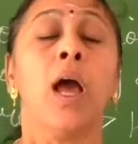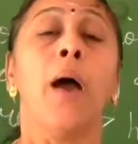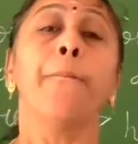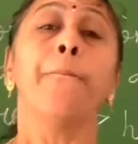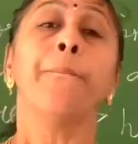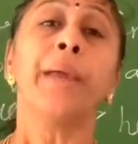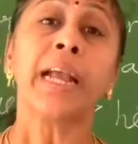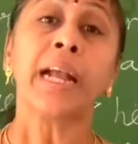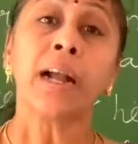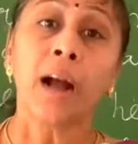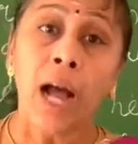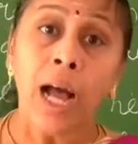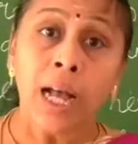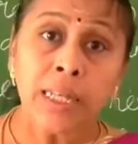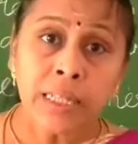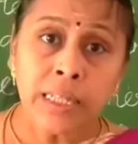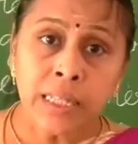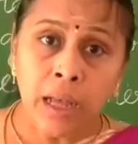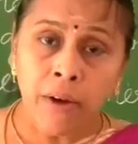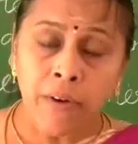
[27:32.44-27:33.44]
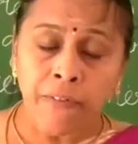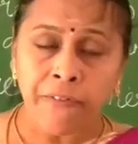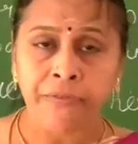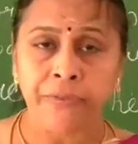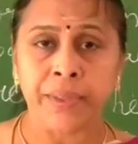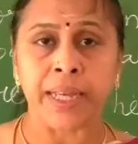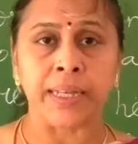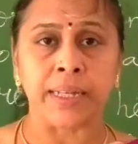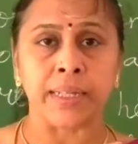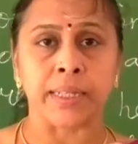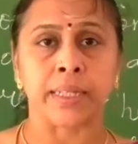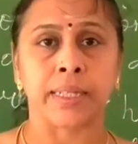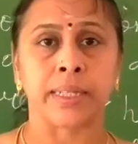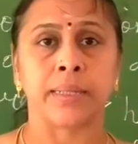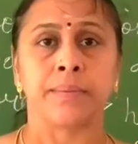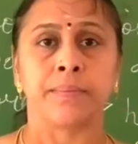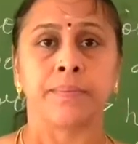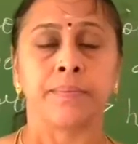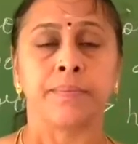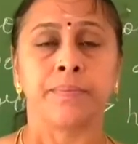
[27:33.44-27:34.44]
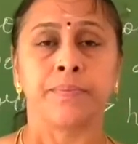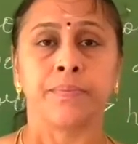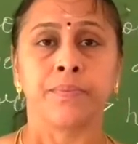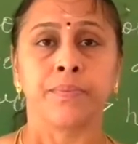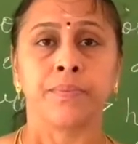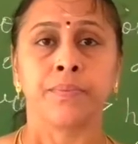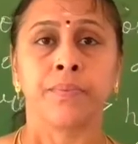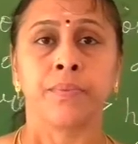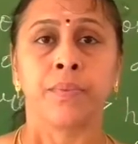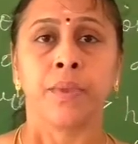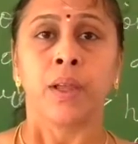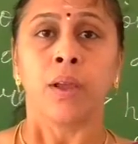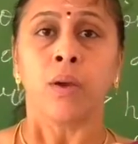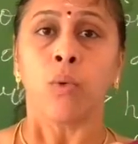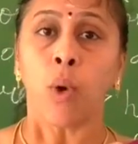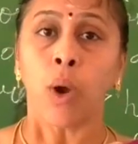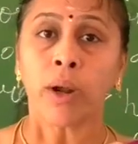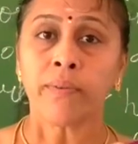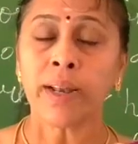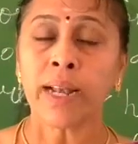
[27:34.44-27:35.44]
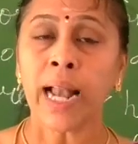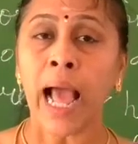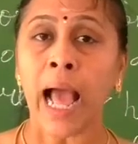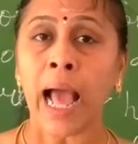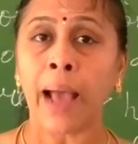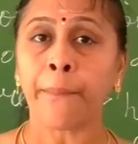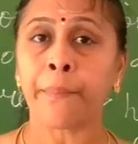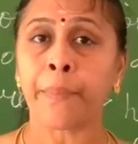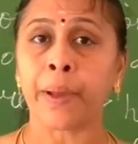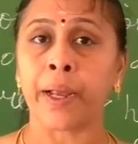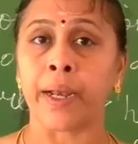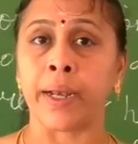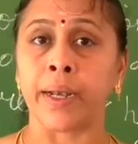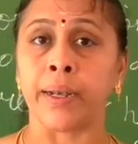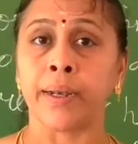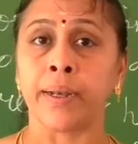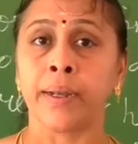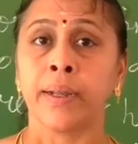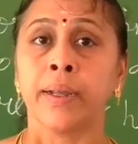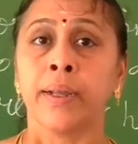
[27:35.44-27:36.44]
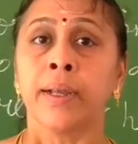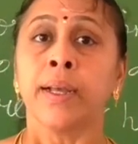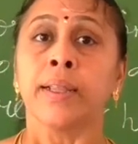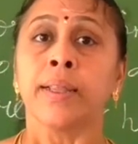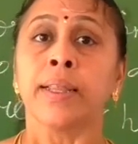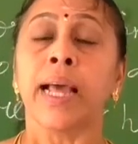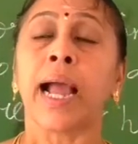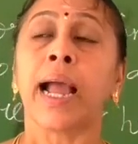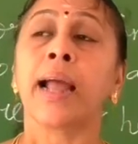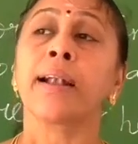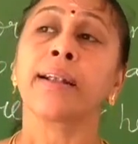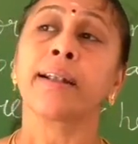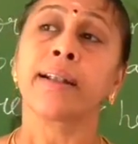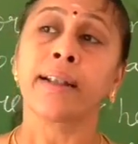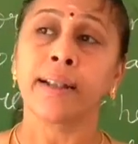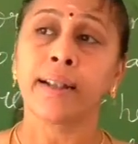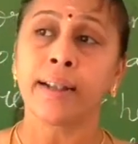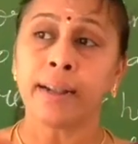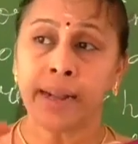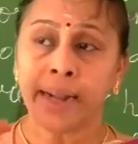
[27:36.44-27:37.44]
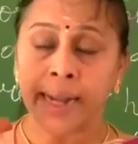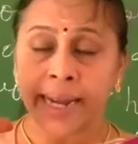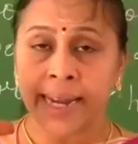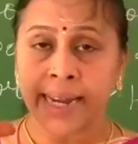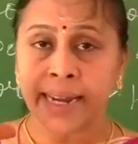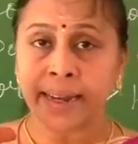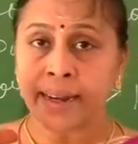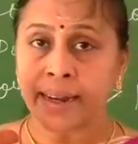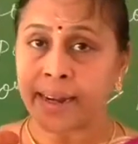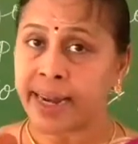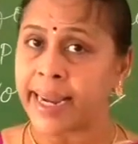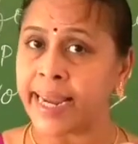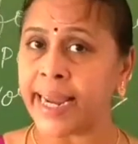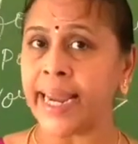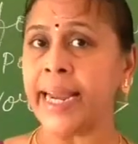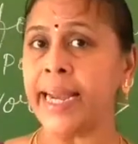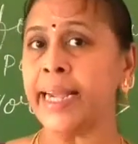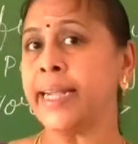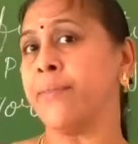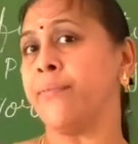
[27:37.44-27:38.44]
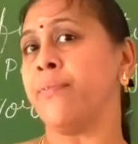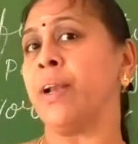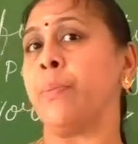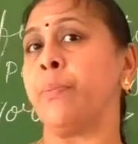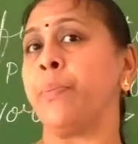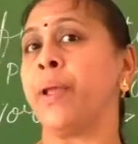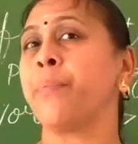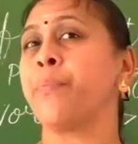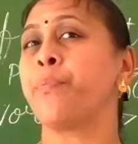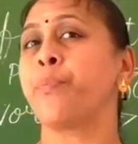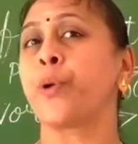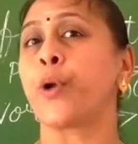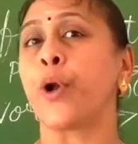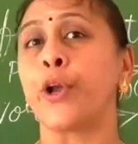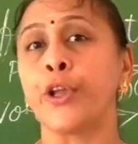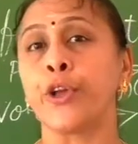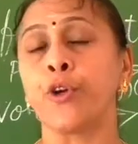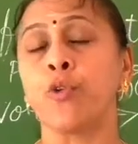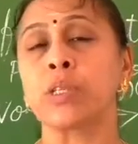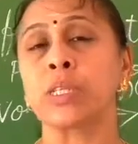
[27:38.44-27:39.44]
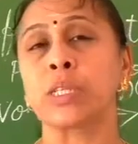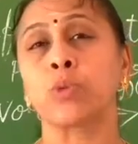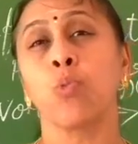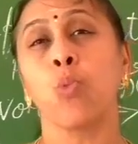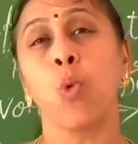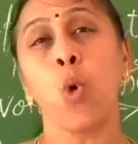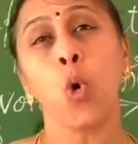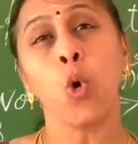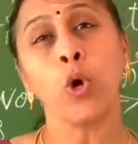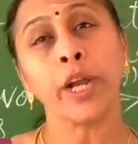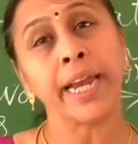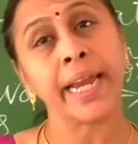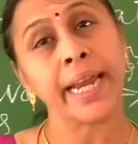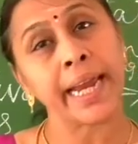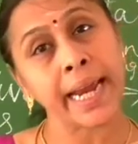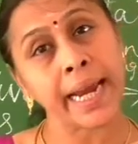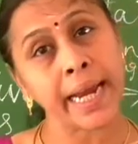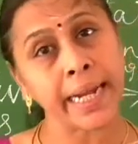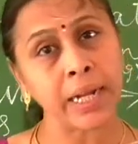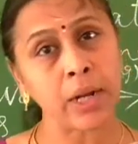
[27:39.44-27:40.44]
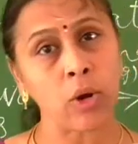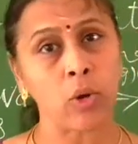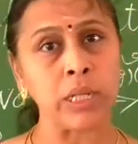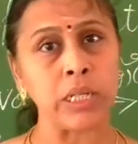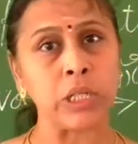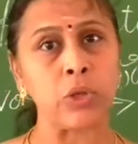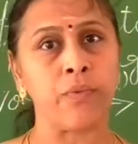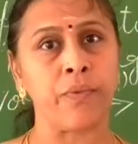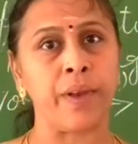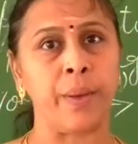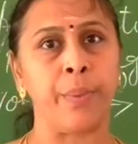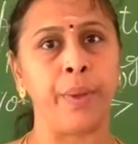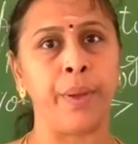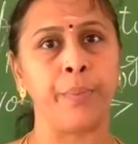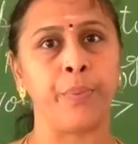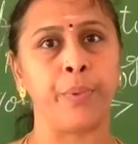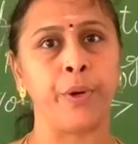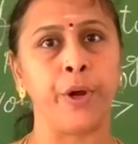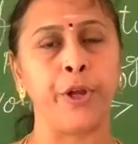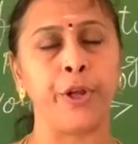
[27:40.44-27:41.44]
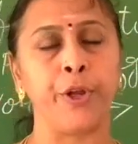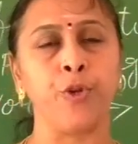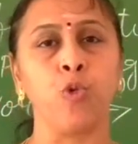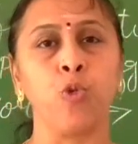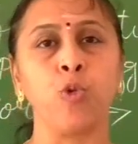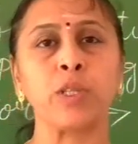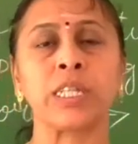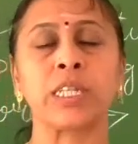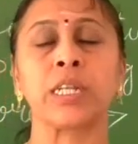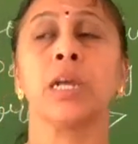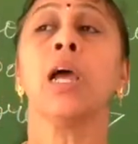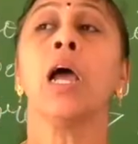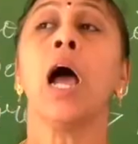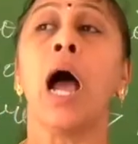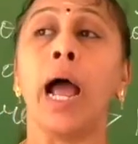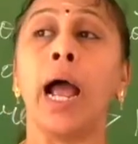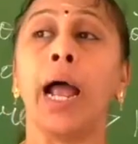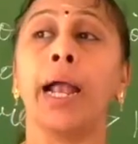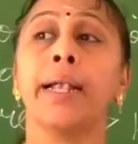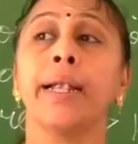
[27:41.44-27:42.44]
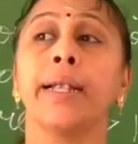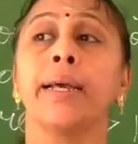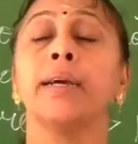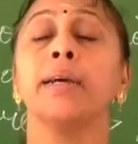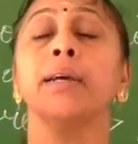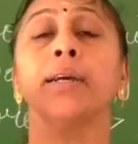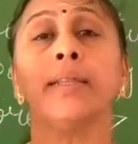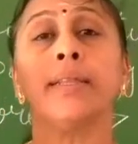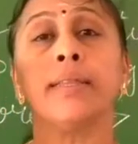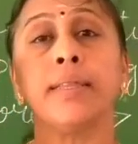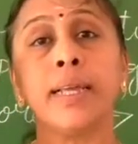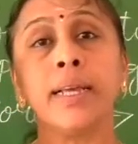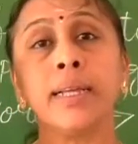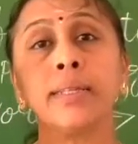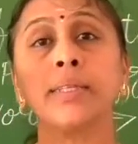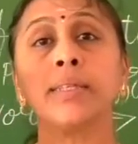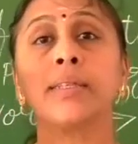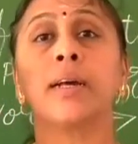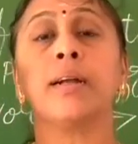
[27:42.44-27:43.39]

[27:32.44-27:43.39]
Because of this, what will happen? The heat will be produced, more heat also will be produced, and this